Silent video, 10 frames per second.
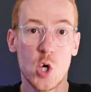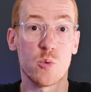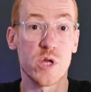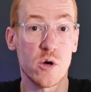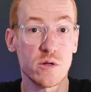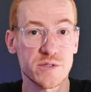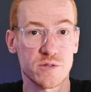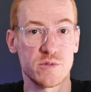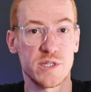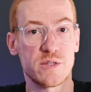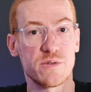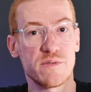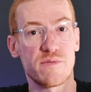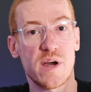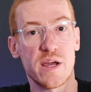We also need to
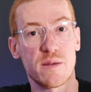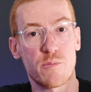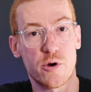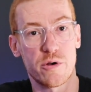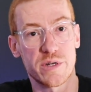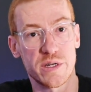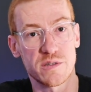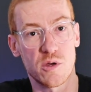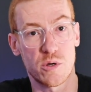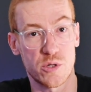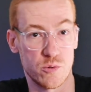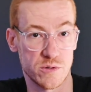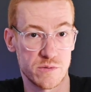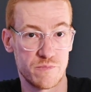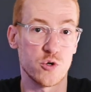define and prioritize our
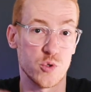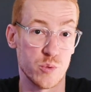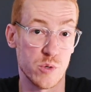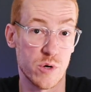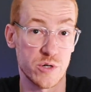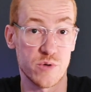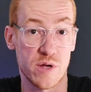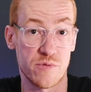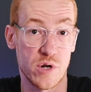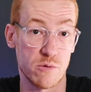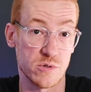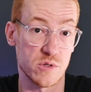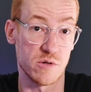goals. Do we want to have the lowest